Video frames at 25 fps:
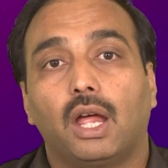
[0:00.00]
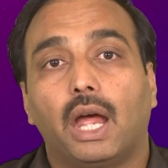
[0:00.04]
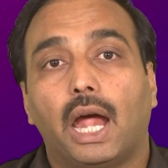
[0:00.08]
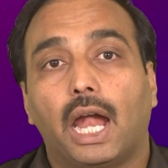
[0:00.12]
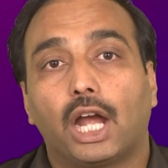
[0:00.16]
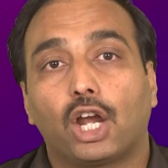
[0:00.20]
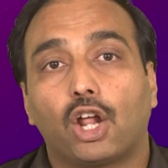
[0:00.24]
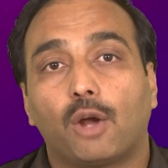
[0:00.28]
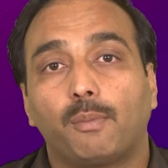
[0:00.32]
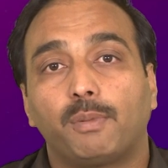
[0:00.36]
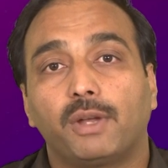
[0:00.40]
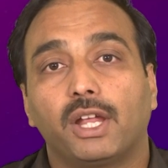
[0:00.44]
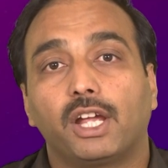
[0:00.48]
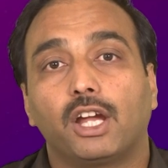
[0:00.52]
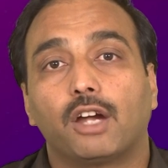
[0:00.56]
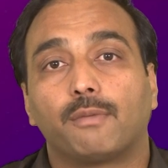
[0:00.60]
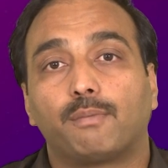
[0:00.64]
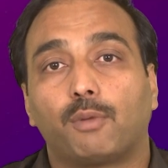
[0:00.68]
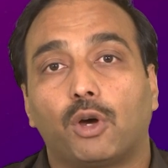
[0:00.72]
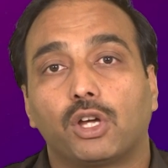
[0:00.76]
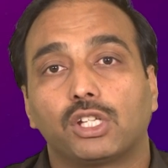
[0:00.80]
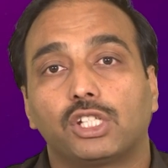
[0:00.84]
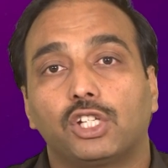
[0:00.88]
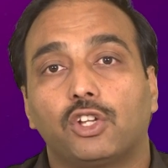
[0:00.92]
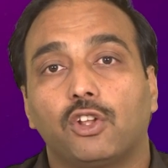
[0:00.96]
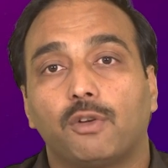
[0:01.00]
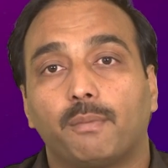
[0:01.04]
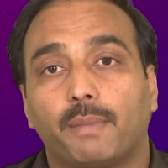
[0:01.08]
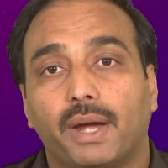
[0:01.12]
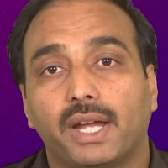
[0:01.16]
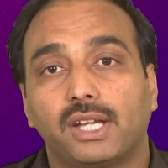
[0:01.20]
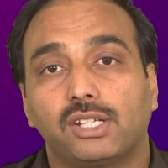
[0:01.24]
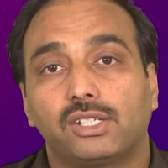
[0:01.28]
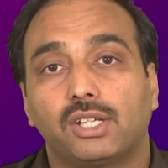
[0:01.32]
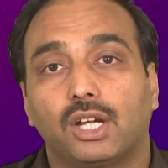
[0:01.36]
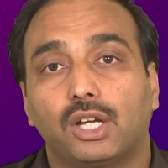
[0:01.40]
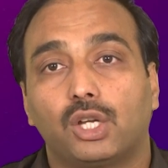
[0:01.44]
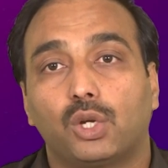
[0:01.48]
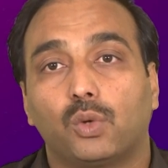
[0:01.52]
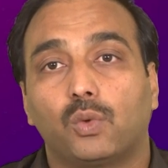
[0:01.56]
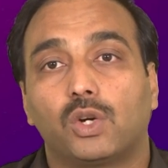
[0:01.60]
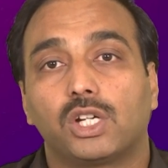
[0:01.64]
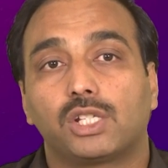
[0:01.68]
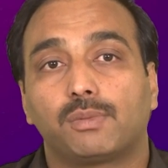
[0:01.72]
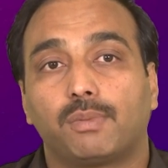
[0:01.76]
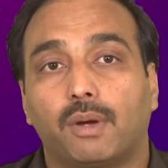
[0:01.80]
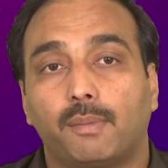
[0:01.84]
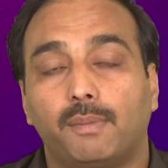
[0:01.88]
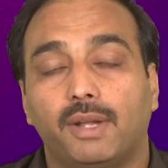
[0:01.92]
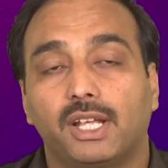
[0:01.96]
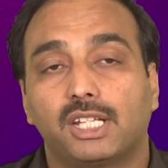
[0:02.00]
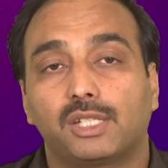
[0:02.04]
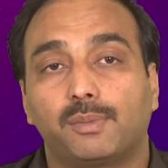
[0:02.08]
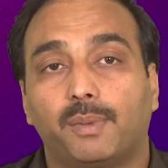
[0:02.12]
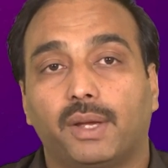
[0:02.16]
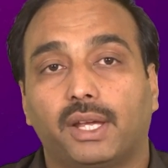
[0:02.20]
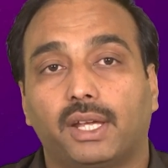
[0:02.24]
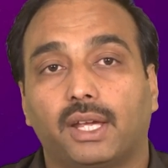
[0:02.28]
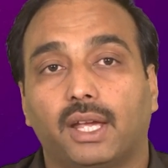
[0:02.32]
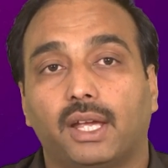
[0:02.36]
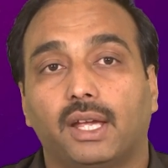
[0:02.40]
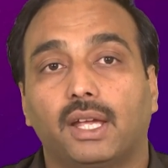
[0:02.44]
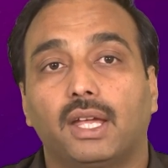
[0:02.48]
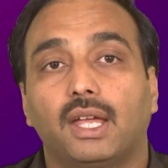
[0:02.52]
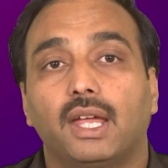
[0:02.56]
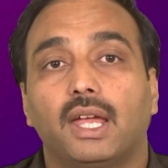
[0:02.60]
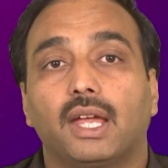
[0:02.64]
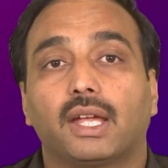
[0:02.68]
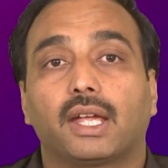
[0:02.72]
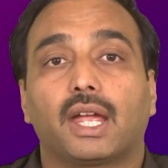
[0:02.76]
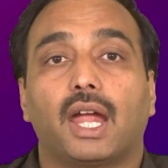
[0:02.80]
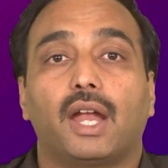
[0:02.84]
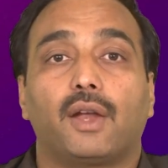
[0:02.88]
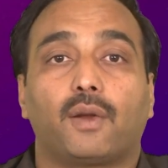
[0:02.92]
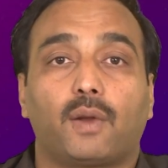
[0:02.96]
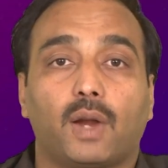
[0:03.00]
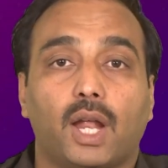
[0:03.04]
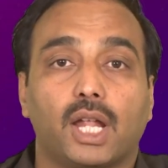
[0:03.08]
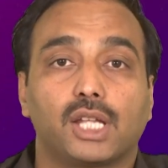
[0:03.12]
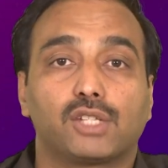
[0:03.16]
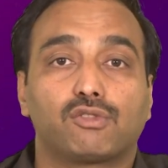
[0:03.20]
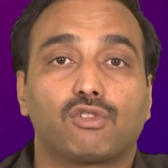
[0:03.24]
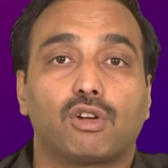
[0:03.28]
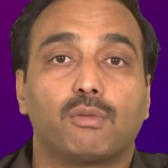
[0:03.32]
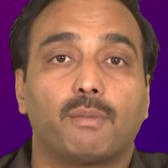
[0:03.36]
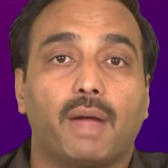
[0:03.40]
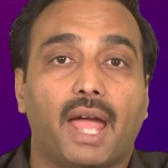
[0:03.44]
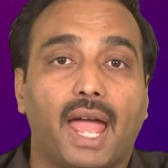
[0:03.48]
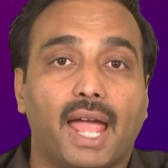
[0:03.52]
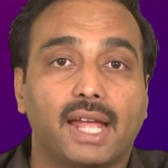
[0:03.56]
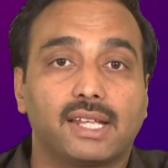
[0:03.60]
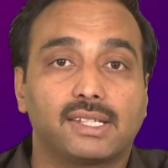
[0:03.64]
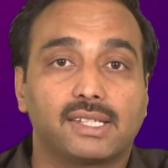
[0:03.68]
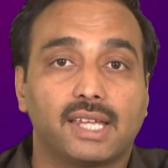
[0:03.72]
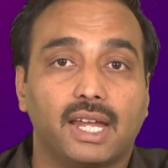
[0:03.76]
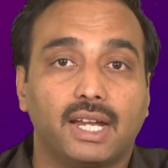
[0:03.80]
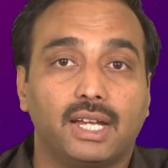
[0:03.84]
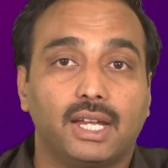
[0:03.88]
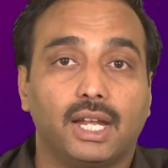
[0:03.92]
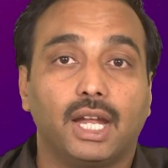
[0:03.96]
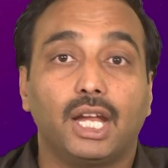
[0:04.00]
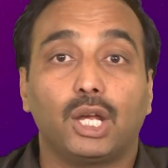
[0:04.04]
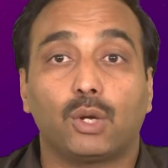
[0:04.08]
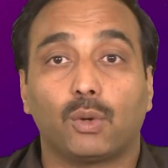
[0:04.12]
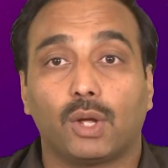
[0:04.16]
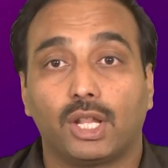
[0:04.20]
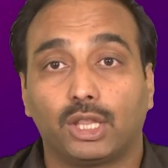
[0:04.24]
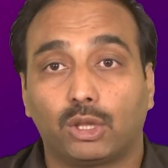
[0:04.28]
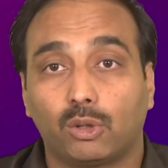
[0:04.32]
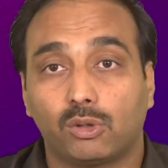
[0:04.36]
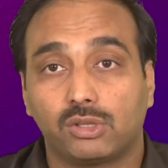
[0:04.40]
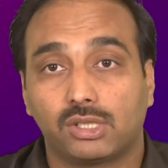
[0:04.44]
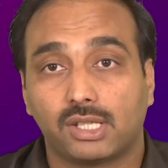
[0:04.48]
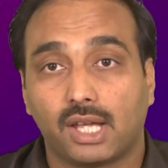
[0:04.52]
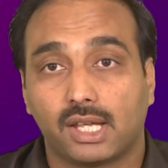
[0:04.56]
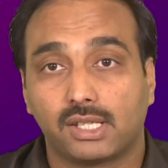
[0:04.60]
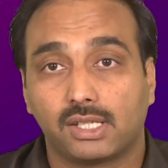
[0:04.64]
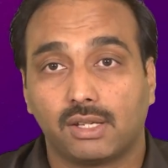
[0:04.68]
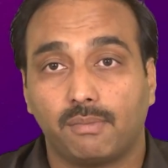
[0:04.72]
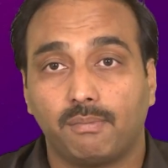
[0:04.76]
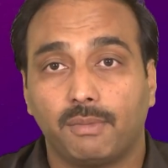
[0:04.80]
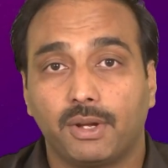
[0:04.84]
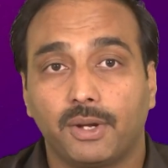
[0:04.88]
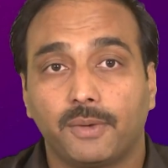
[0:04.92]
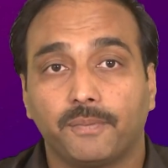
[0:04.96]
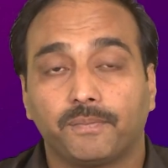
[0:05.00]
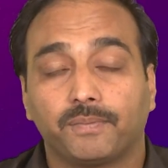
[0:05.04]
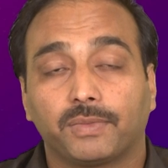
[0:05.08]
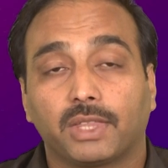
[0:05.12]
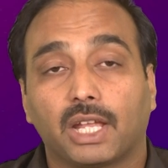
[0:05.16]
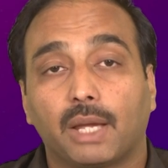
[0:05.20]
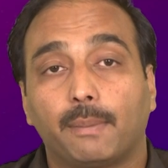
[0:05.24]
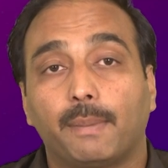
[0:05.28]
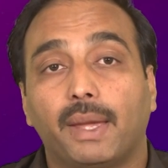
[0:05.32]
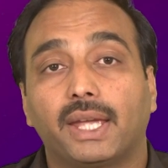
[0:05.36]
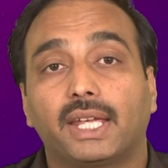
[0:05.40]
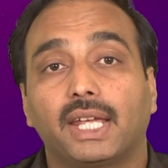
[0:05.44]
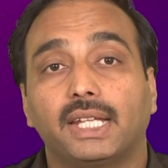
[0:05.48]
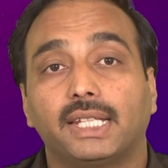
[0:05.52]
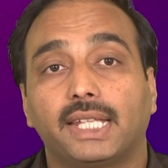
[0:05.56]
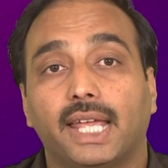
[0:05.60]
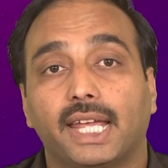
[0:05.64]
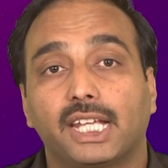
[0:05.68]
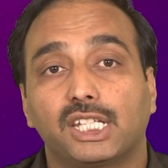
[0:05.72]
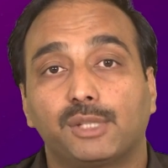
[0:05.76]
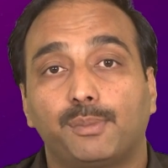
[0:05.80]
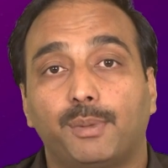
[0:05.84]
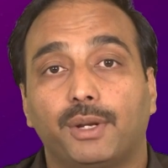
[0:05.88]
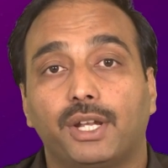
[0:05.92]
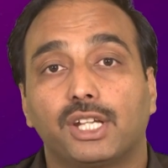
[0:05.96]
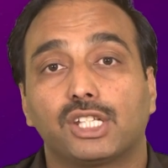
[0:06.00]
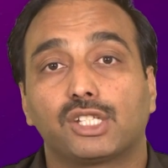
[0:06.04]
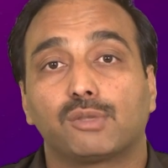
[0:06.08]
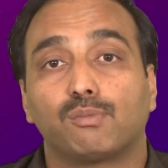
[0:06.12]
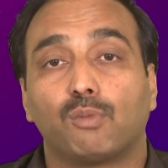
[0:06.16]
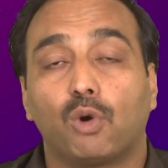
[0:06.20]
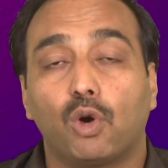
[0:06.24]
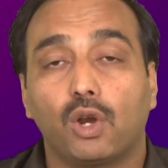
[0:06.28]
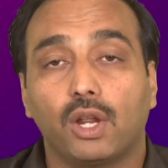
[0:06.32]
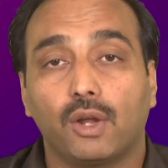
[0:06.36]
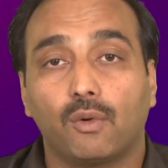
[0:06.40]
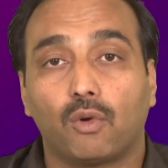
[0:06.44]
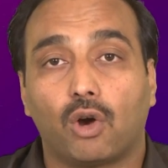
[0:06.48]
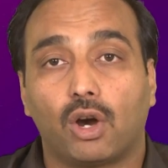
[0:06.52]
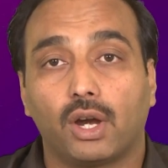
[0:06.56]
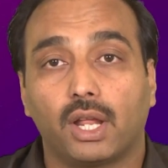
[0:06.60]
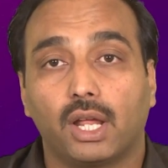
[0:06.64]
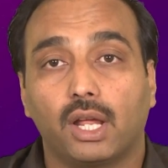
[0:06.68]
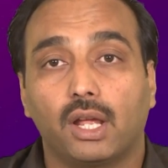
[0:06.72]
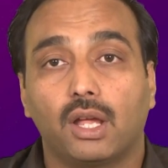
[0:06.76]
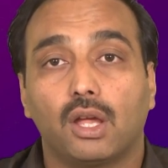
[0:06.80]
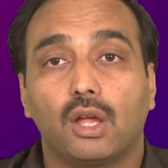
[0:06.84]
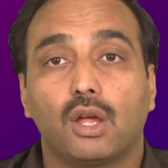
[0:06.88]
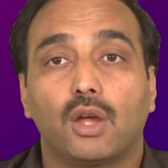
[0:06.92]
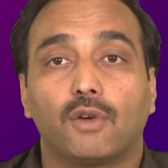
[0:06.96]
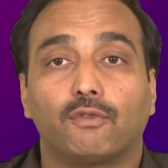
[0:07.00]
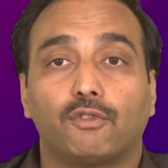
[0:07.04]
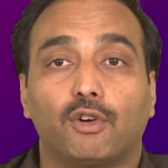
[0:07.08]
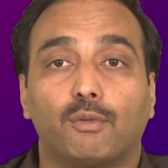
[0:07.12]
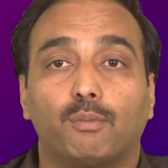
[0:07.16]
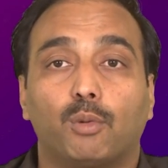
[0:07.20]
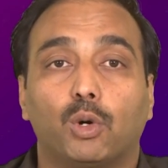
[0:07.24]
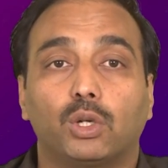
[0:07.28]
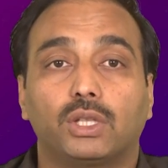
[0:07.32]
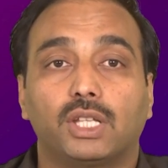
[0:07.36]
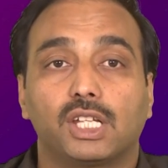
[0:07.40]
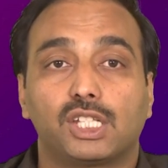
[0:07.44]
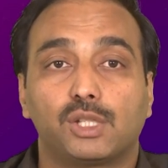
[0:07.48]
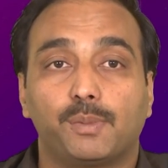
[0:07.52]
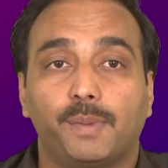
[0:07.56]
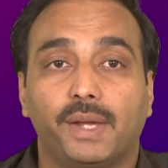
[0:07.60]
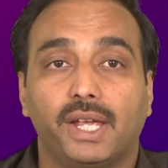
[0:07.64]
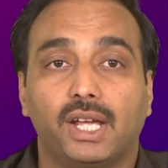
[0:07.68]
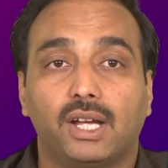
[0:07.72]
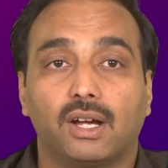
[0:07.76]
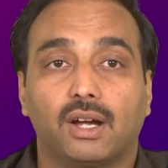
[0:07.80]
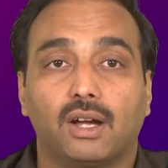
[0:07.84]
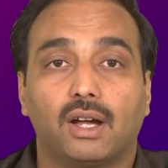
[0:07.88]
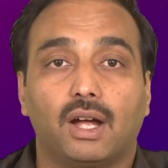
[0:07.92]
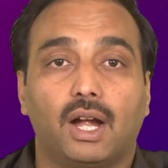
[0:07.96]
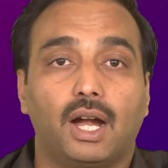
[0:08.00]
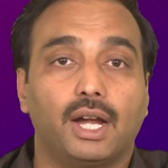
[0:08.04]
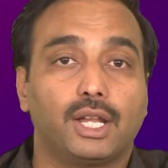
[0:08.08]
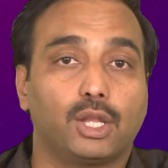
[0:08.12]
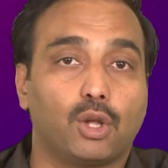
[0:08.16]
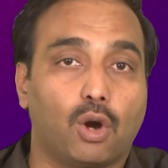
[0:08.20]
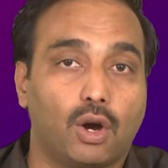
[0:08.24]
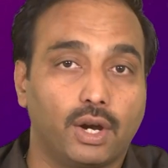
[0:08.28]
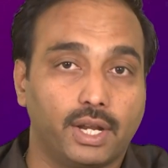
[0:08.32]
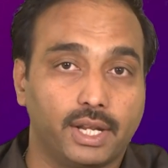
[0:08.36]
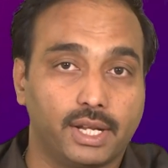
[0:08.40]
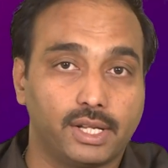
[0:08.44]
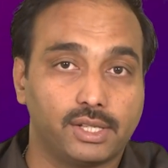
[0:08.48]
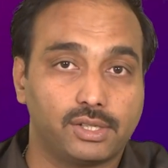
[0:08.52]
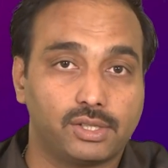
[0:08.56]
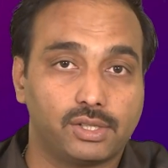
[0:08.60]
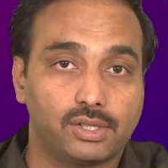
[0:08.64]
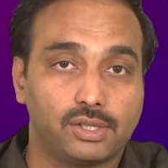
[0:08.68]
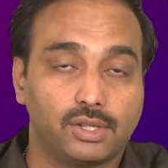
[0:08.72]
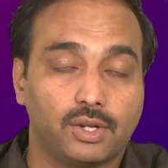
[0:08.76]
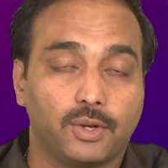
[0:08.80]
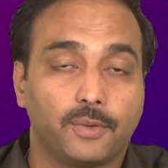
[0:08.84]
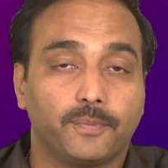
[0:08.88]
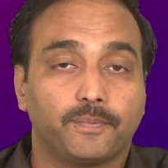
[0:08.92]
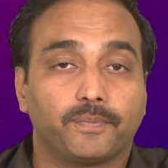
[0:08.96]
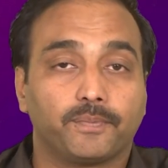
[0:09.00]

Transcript: Adopting a positive mindset towards public speaking can transform anxiety into enthusiasm, making the experience more rewarding for both the speaker and the audience.